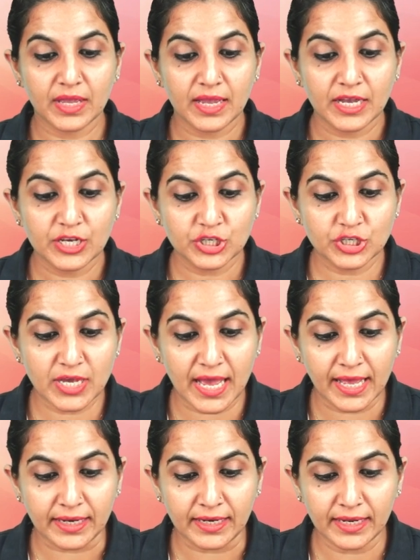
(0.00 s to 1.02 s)

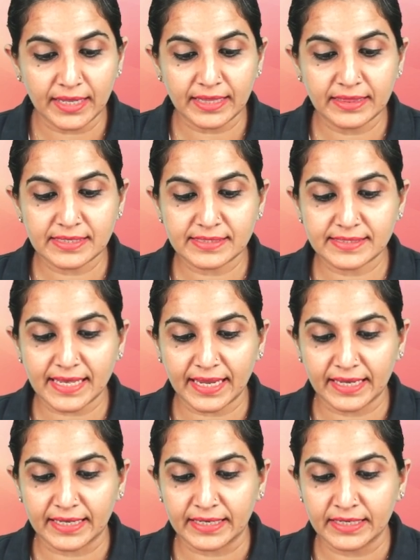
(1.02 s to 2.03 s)
Shall in the
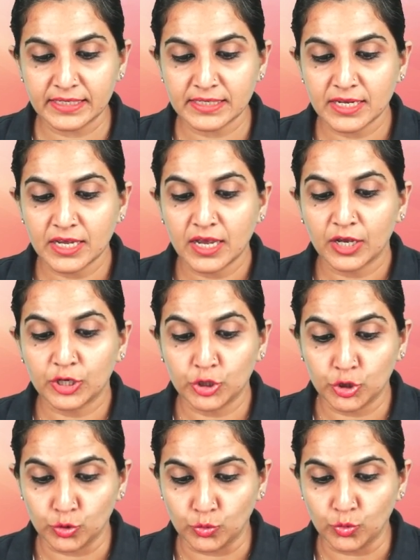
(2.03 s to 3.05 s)
second,
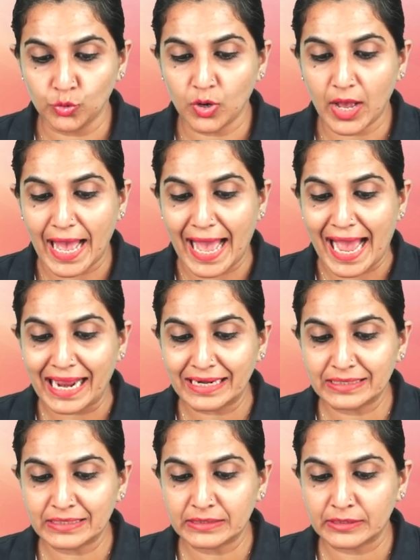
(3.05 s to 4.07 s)
you, and
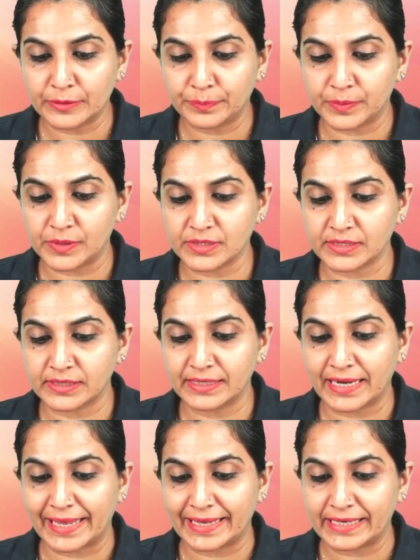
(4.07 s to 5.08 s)
the third person,
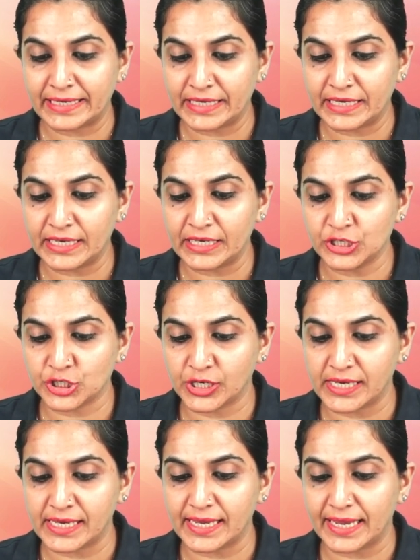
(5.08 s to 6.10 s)
like he,
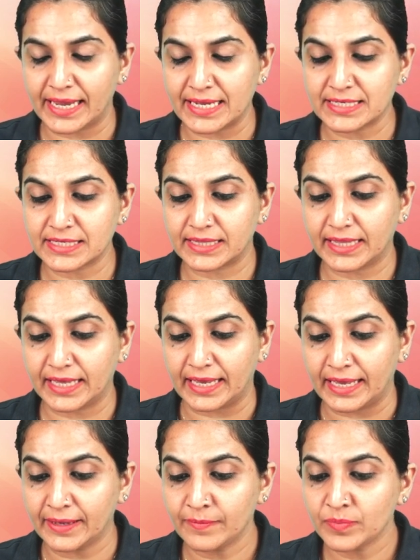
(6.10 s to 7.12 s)
she, it,
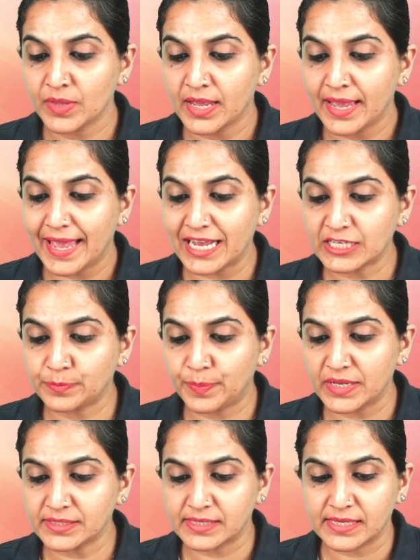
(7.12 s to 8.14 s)
they,
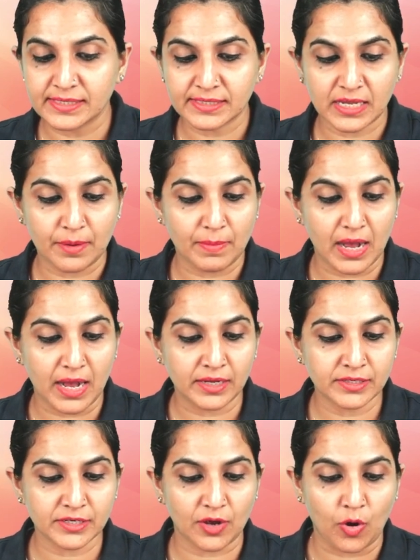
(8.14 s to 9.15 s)
expresses
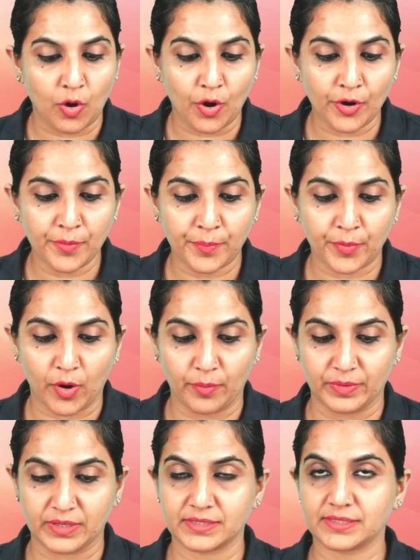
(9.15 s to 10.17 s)
command or
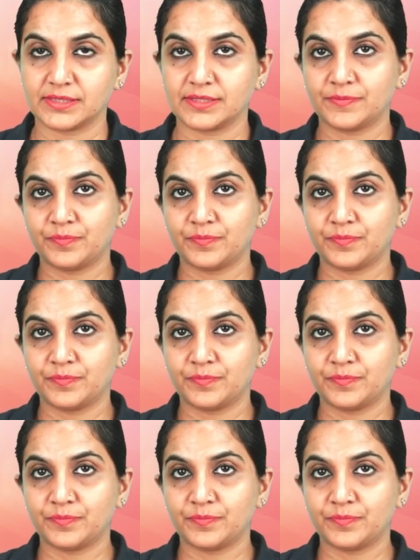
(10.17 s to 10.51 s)
promise.